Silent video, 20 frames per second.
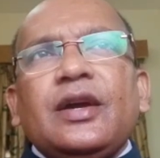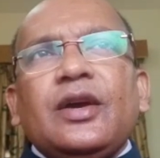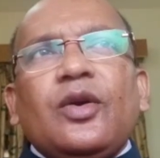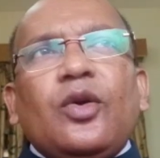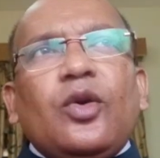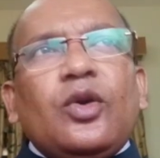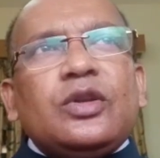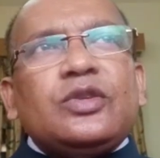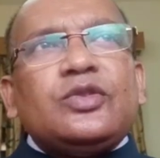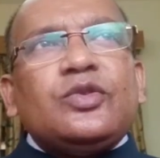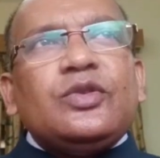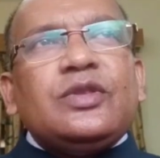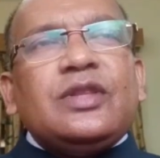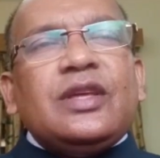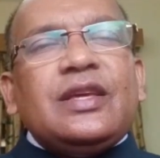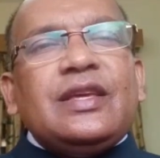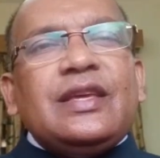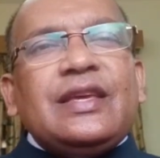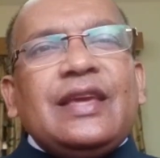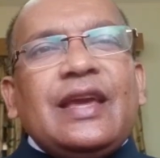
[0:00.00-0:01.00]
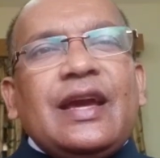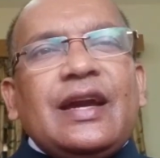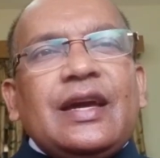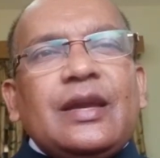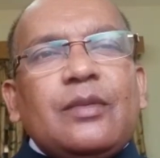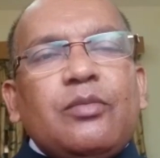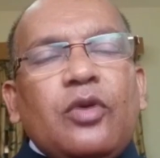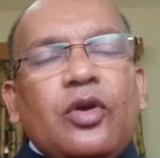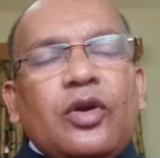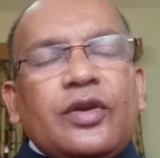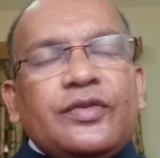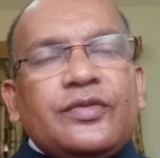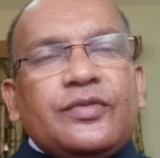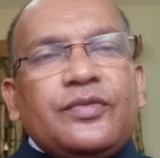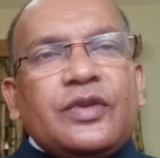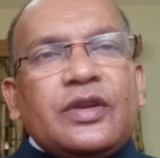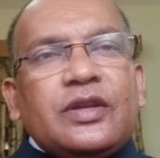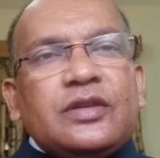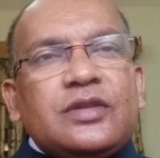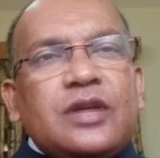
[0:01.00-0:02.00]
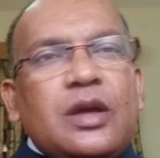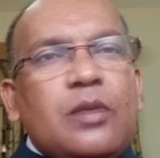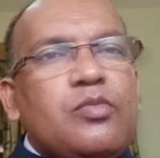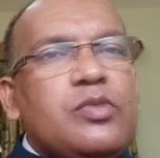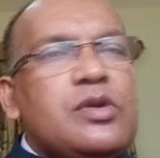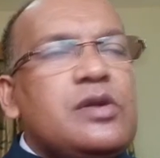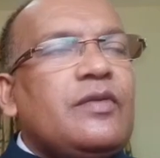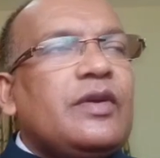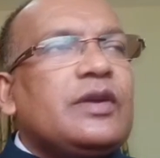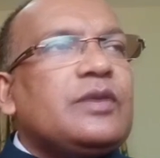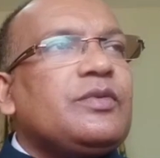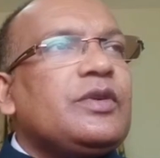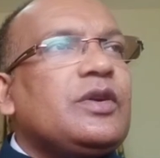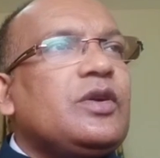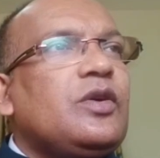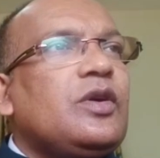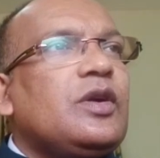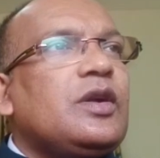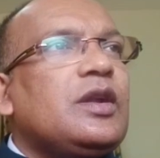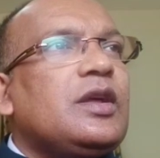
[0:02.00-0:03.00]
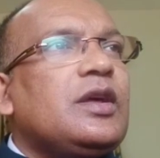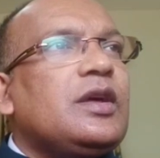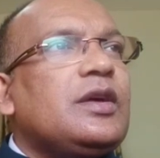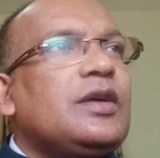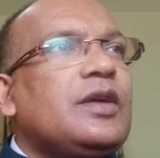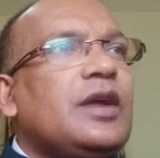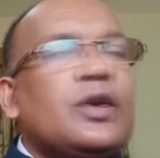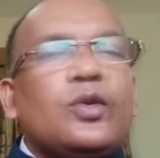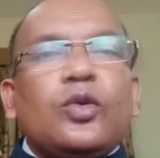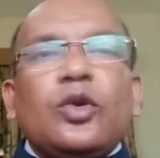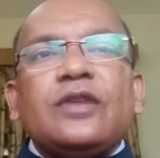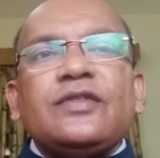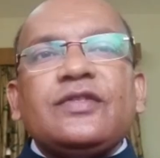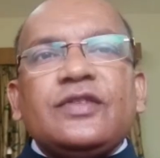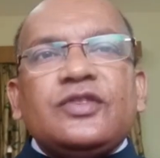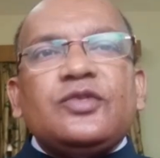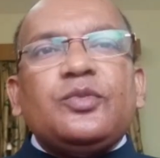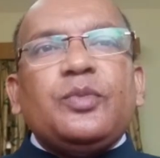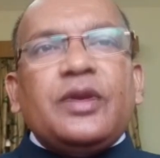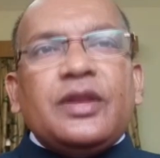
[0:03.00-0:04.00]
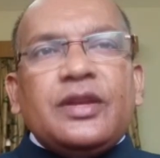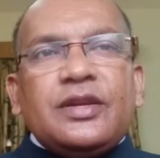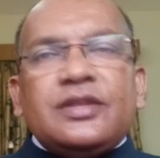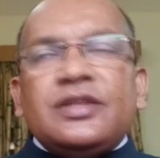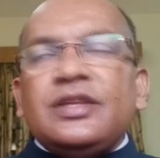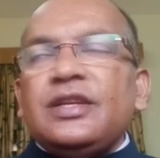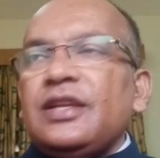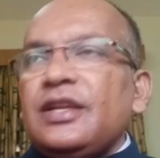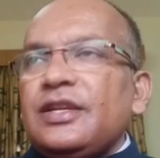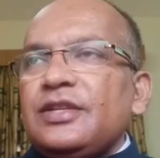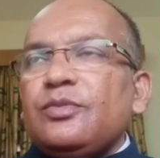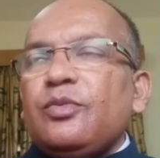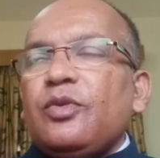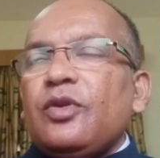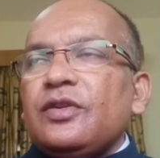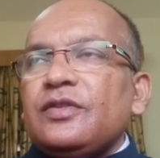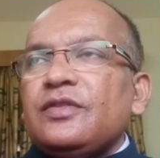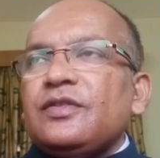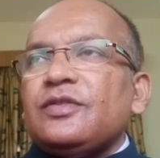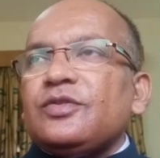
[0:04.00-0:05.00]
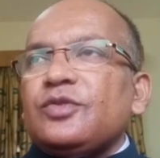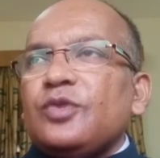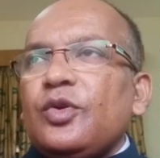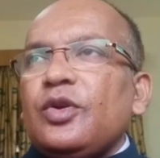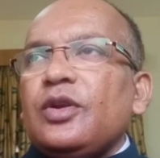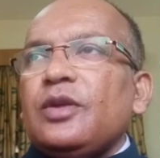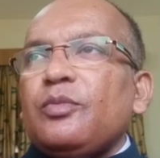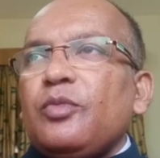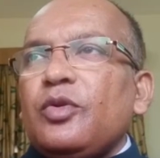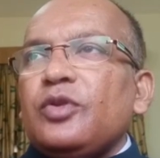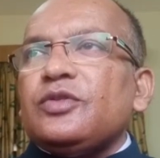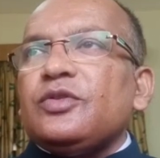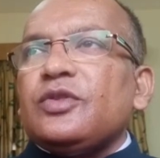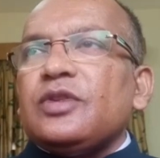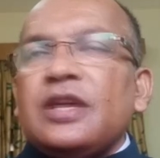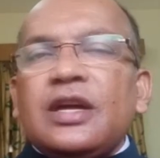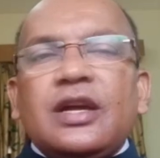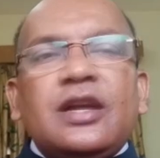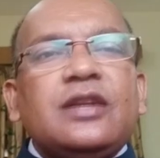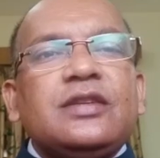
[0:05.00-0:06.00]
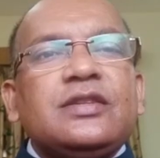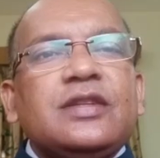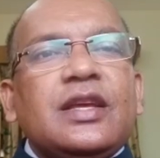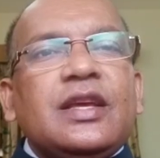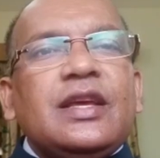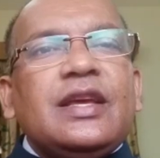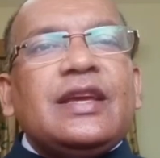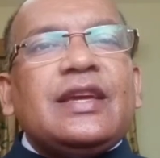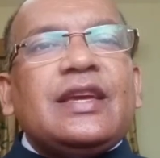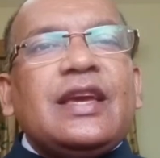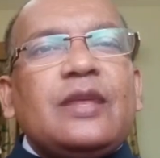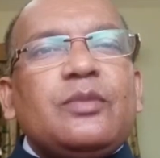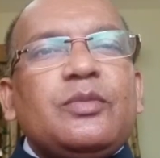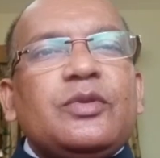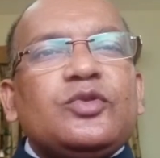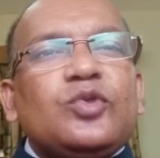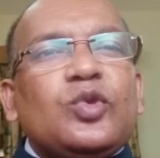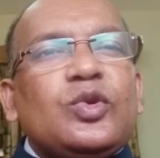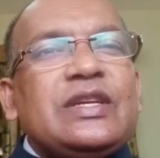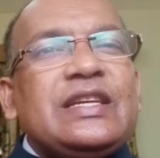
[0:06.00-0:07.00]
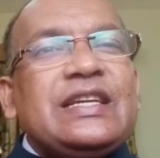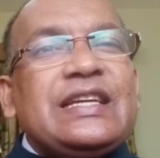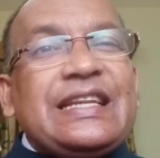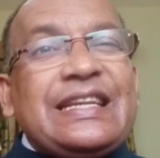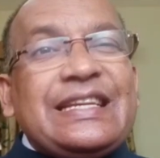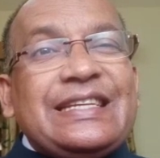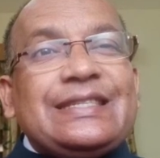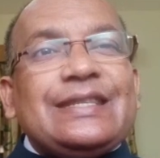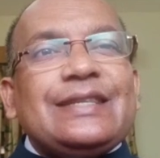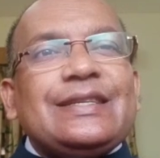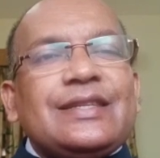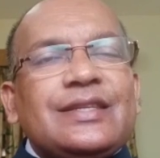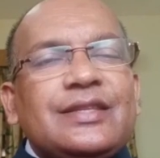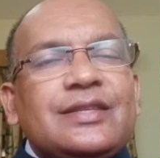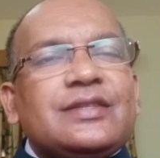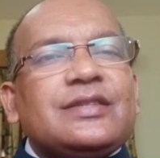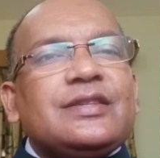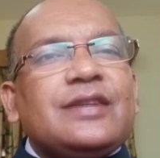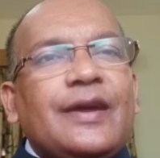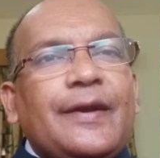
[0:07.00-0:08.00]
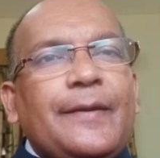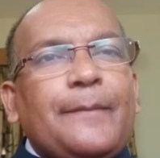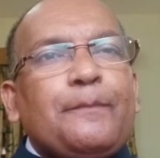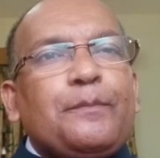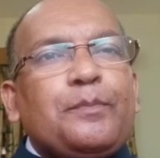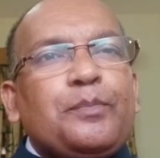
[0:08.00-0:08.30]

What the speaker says: also the younger boys, for example, what we call adolescent spirit, teenage boys and so on, boys and girls, can be so irritating this time.